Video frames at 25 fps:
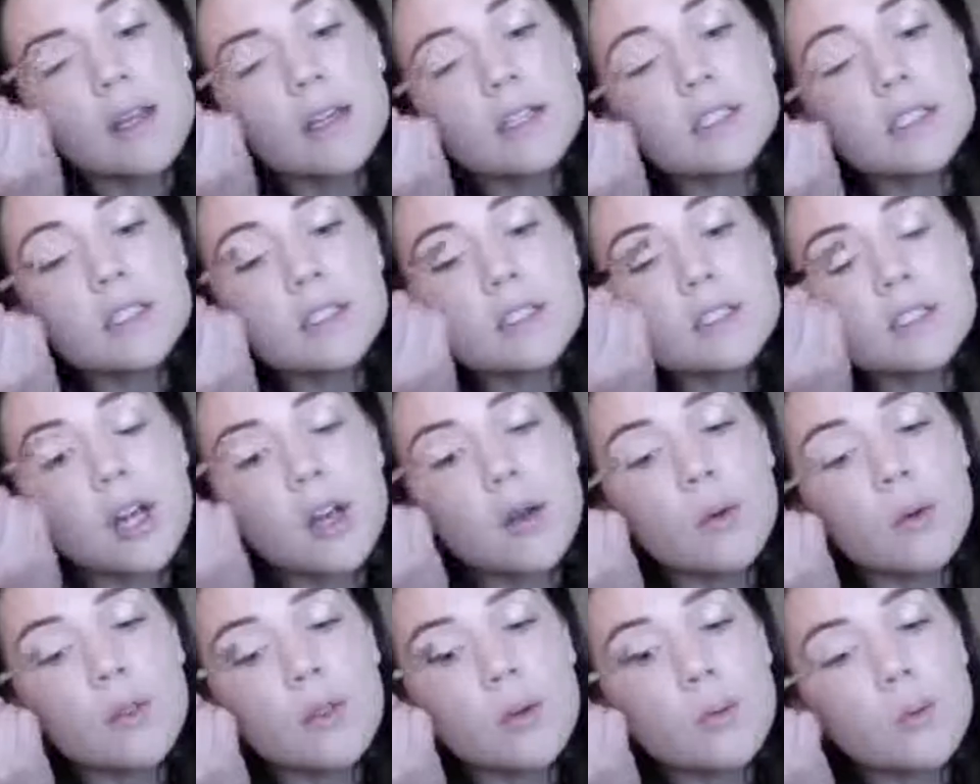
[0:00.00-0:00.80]
I like to
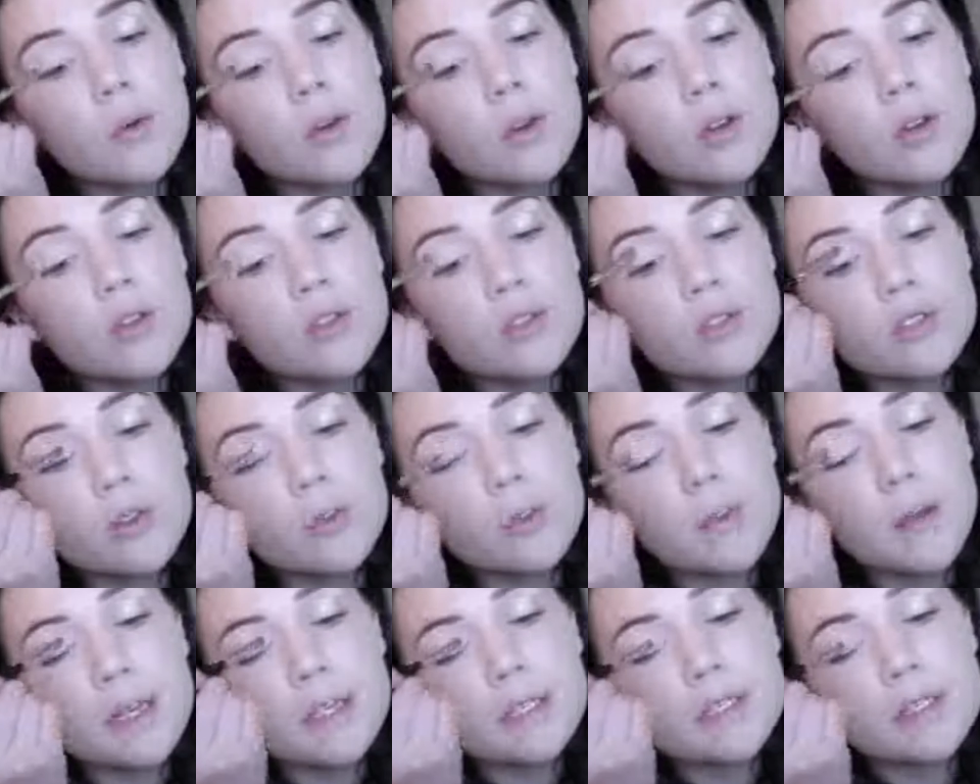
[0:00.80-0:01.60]
start with a more
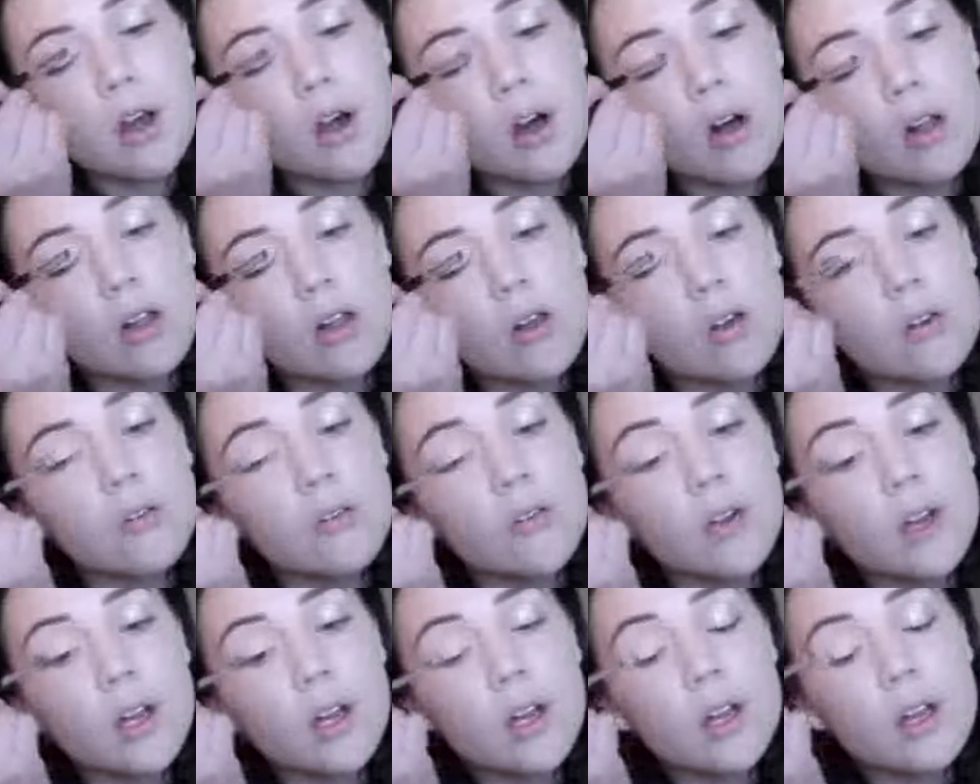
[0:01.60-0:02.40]
neutral base all
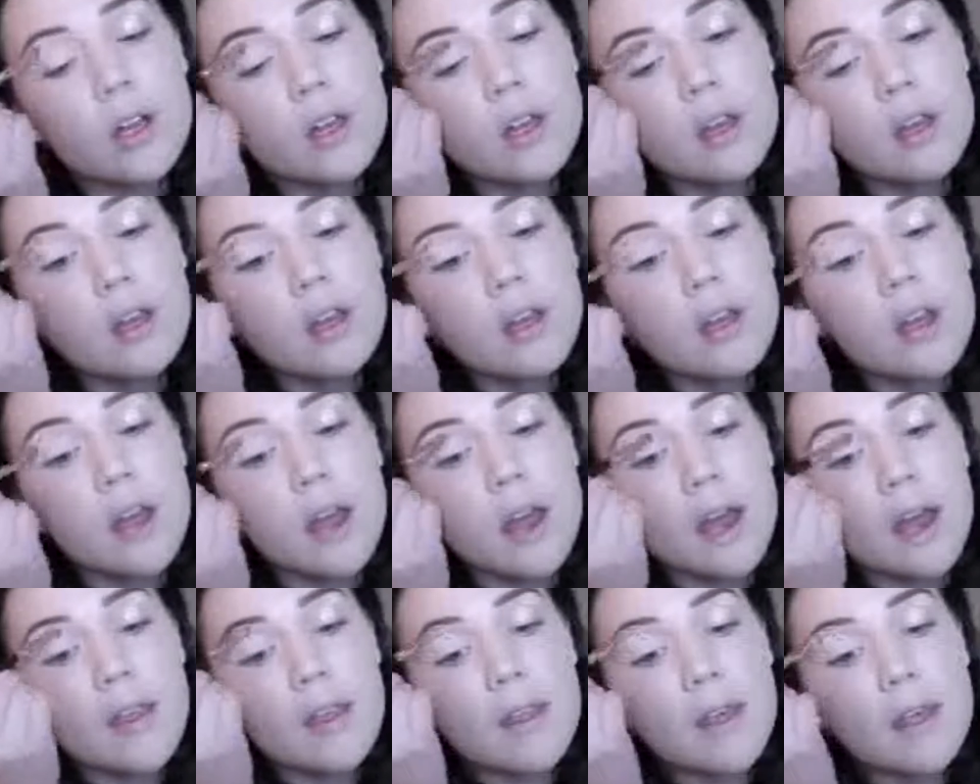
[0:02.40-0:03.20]
over,
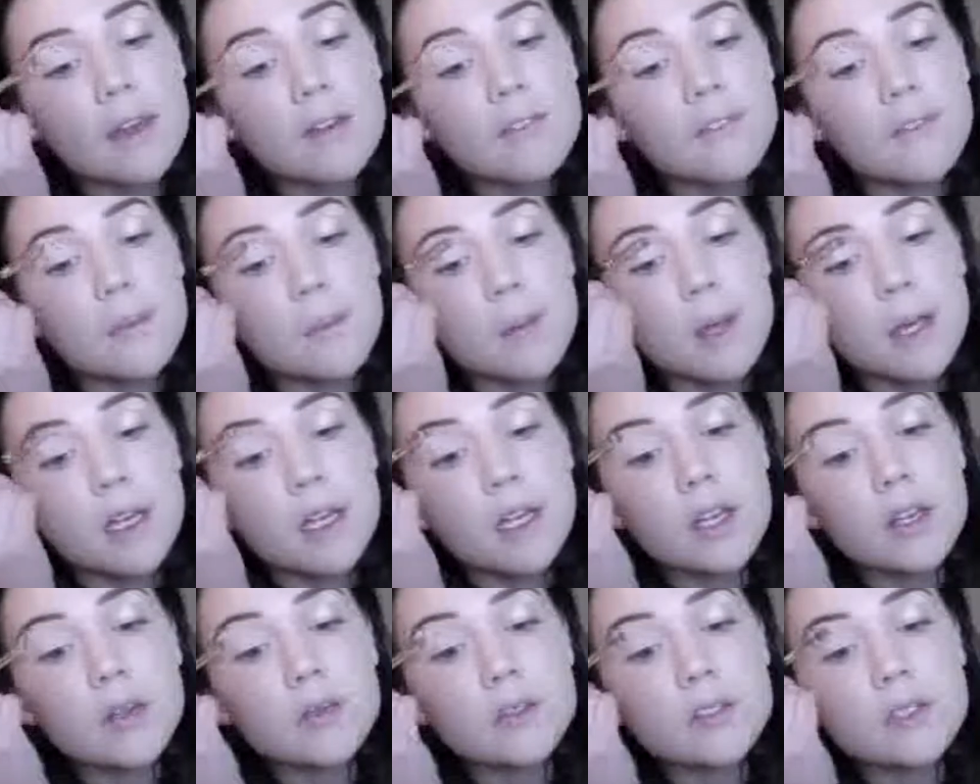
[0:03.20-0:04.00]
and then if I'm
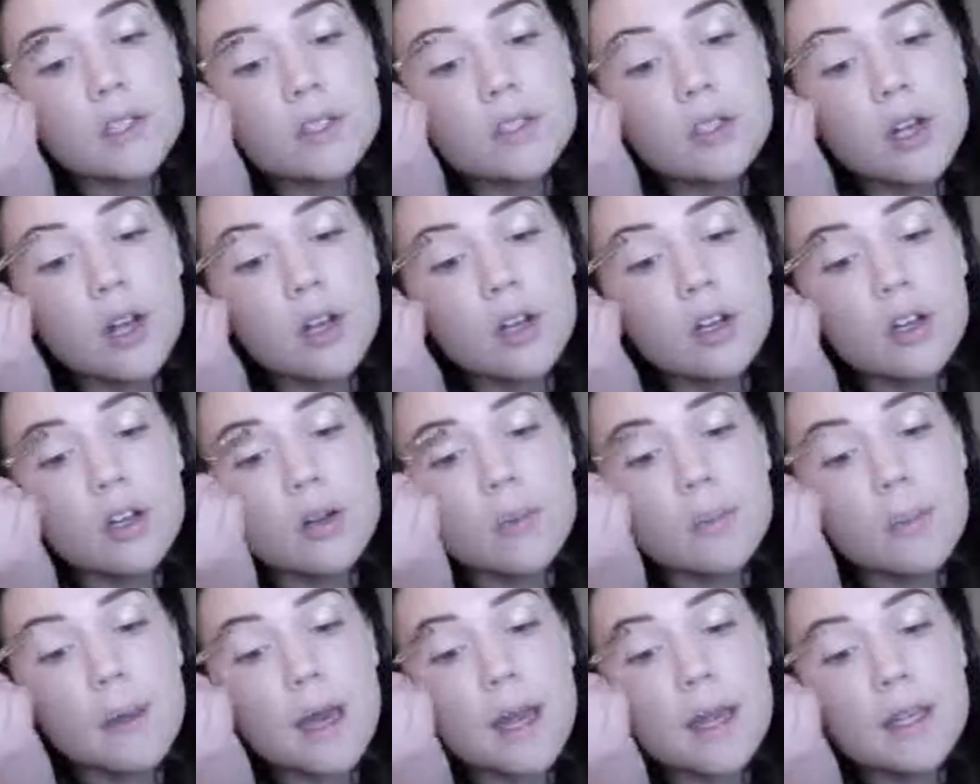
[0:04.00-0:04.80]
going to use a
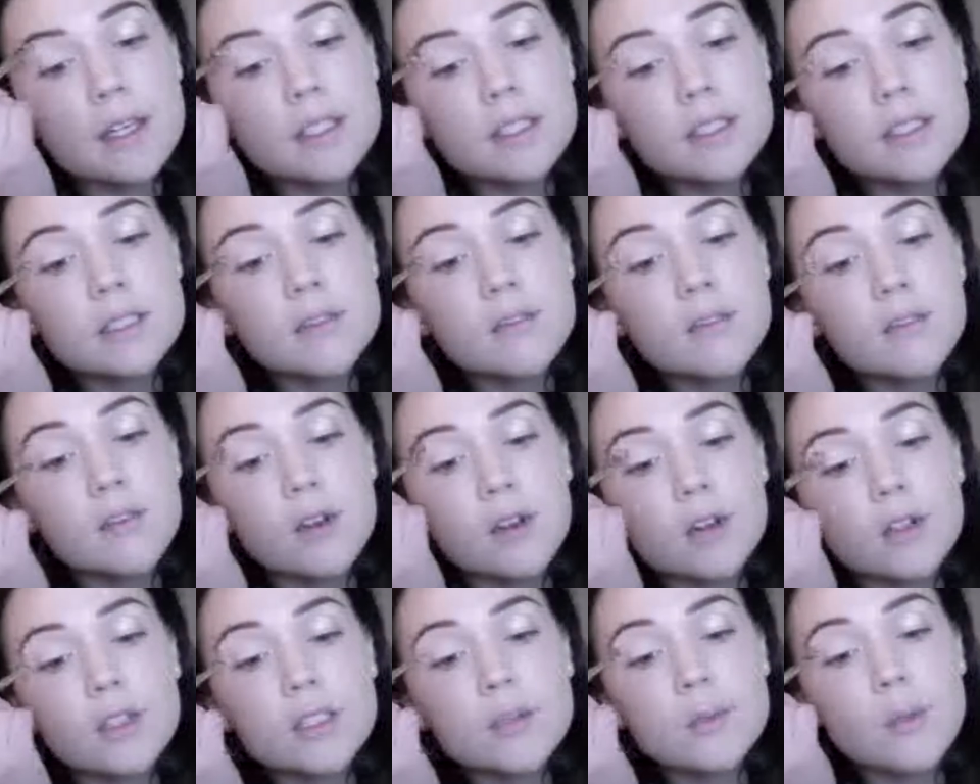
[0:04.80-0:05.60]
darker base
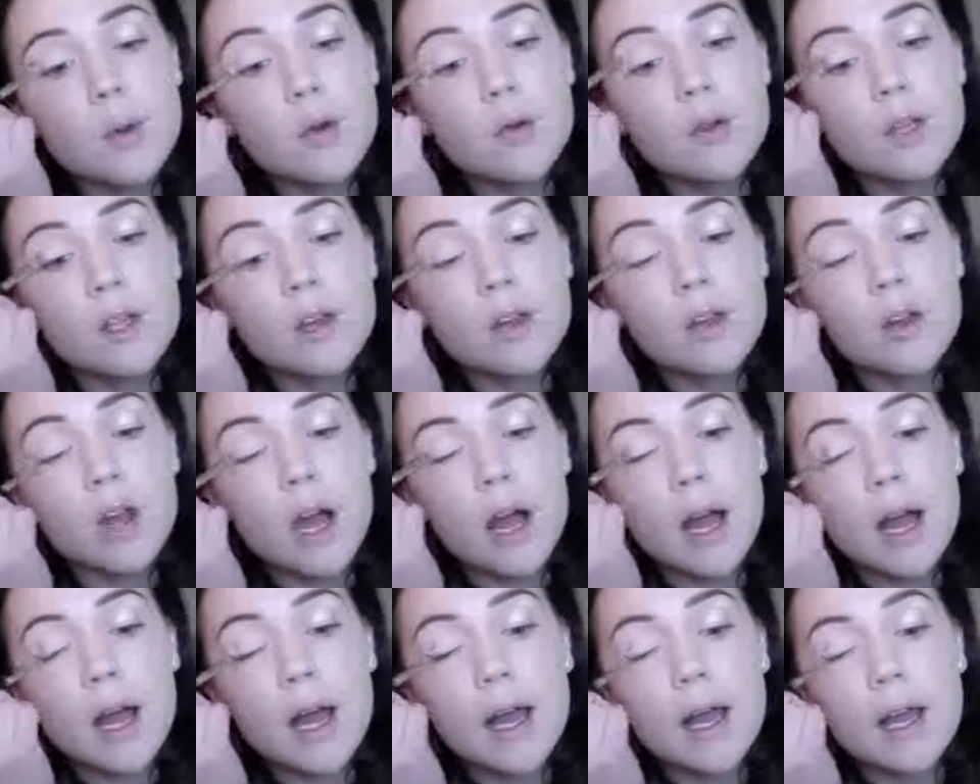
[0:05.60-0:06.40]
for a
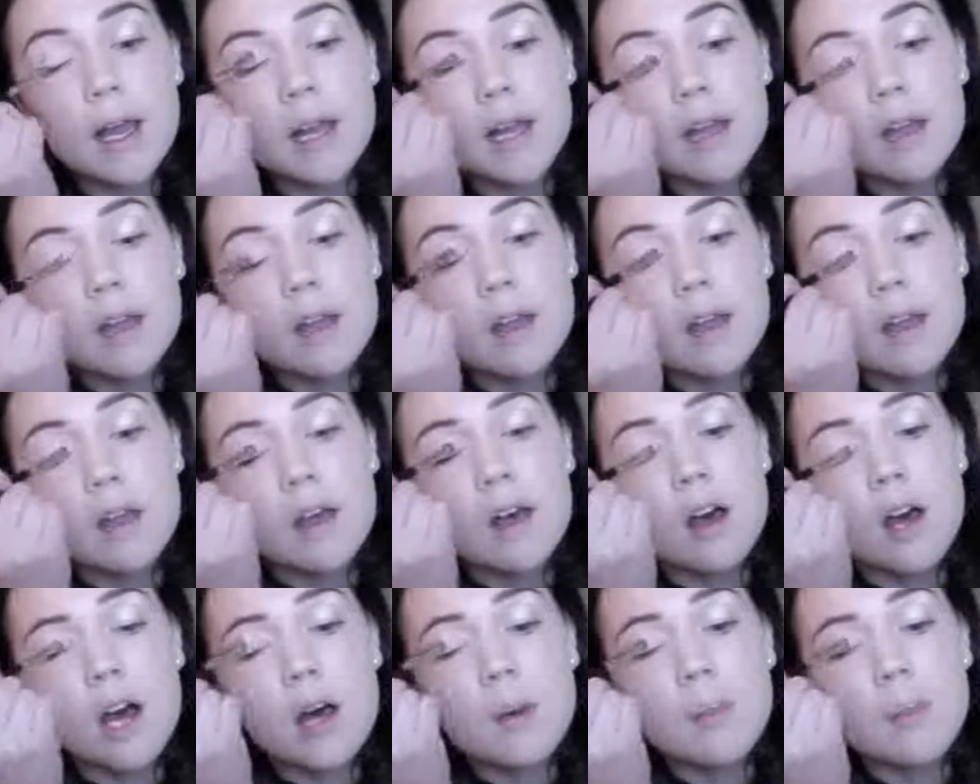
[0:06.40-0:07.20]
smokier eye,
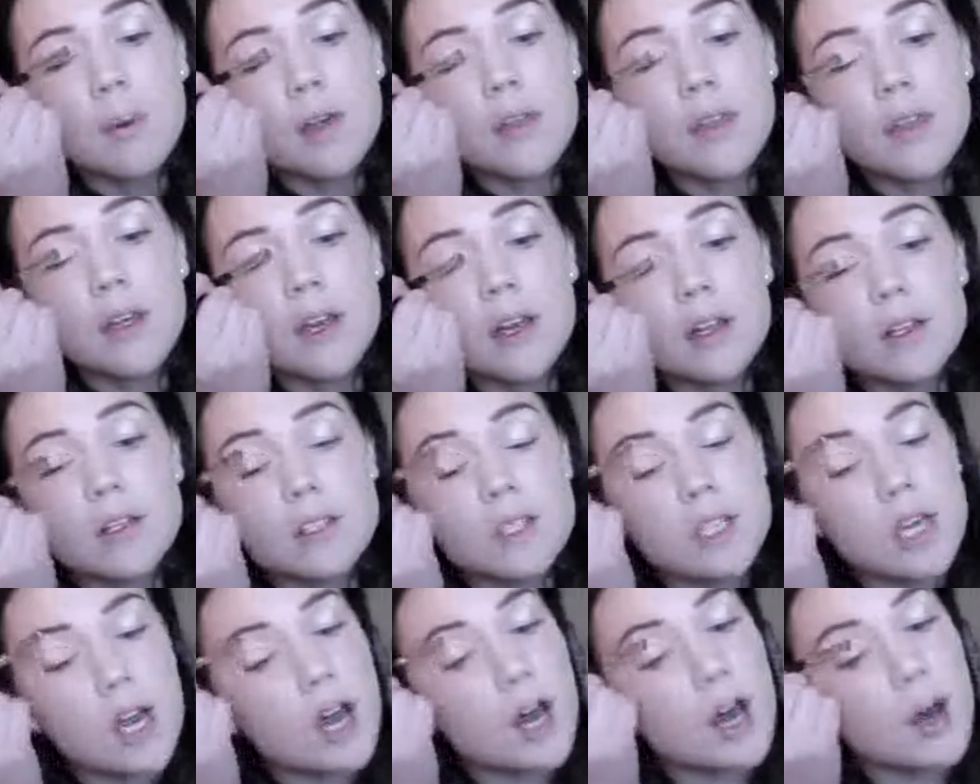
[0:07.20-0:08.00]
I'll put that
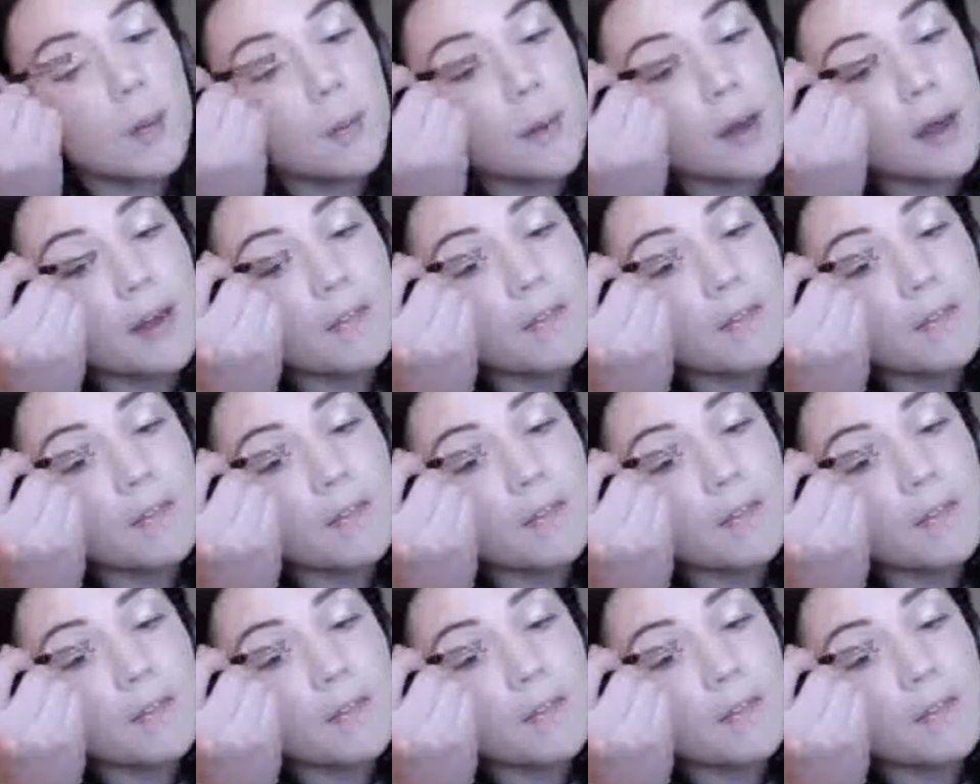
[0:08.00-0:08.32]
on top.